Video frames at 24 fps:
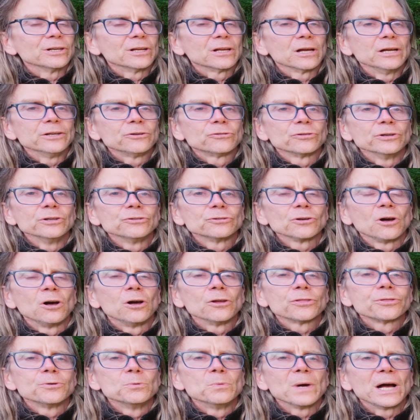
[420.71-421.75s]
and countries
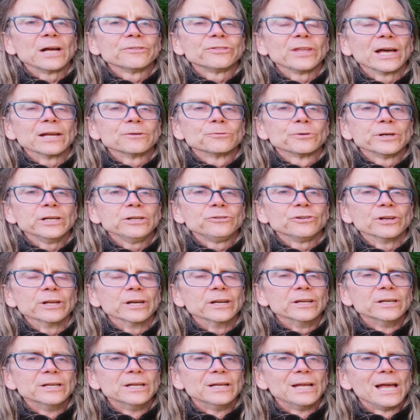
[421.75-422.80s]
all throughout that
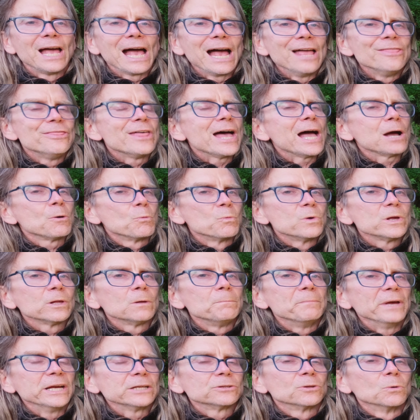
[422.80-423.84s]
region. And that will
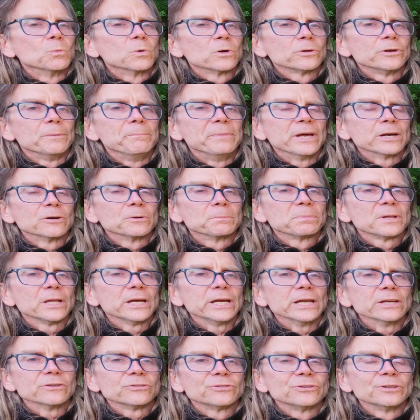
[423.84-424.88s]
make the world a better
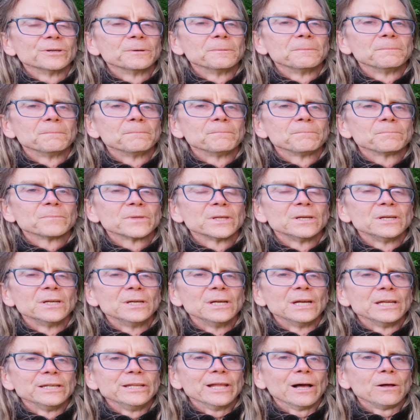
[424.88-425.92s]
place.
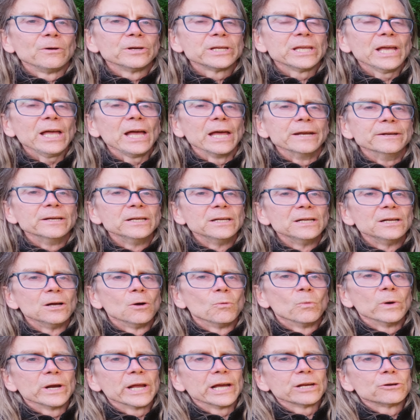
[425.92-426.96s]
Now, again,
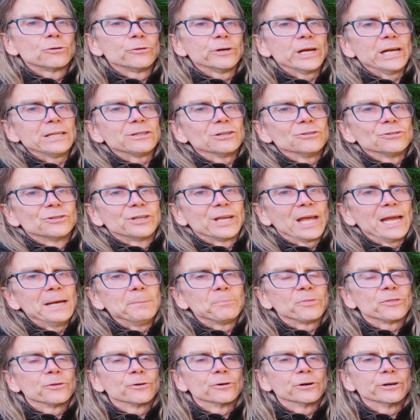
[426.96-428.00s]
when I create this
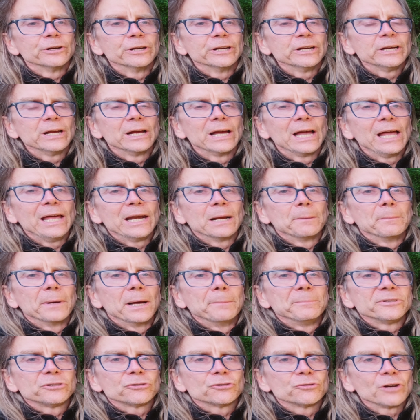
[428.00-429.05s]
game theory and I'm
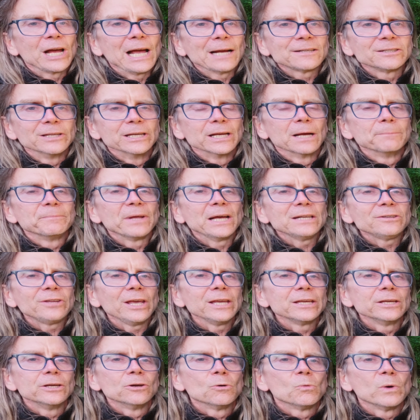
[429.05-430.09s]
abstracting, I'm not
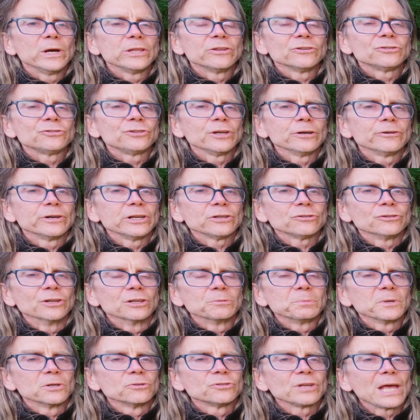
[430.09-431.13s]
taking away the
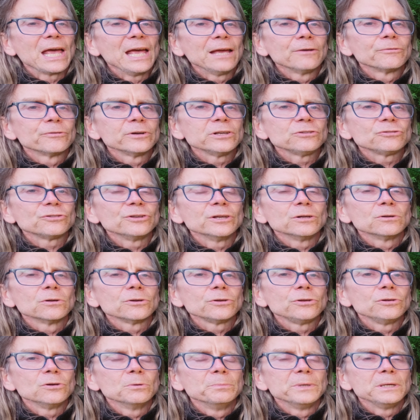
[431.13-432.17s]
seriousness, because every single
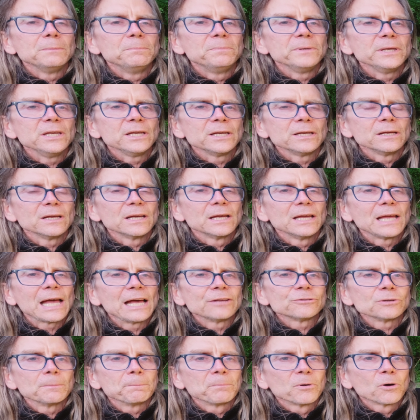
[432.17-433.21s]
human being
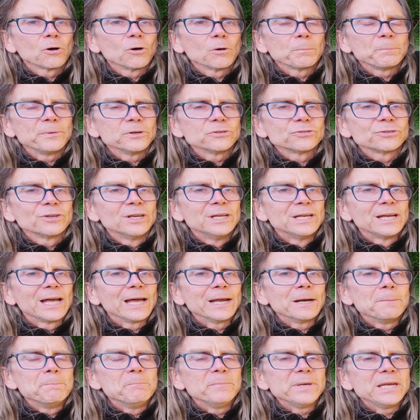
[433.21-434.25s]
has a purpose
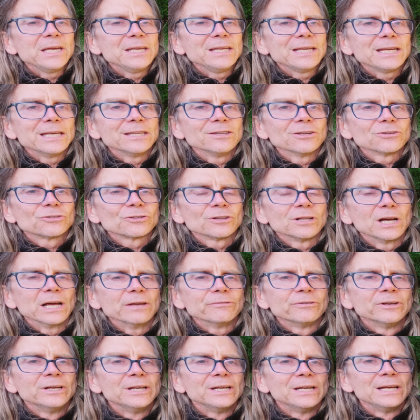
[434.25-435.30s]
and a meaning in this
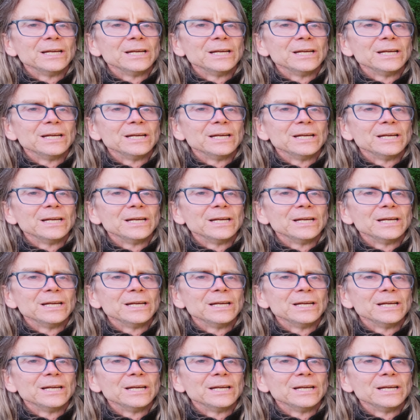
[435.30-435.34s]
life.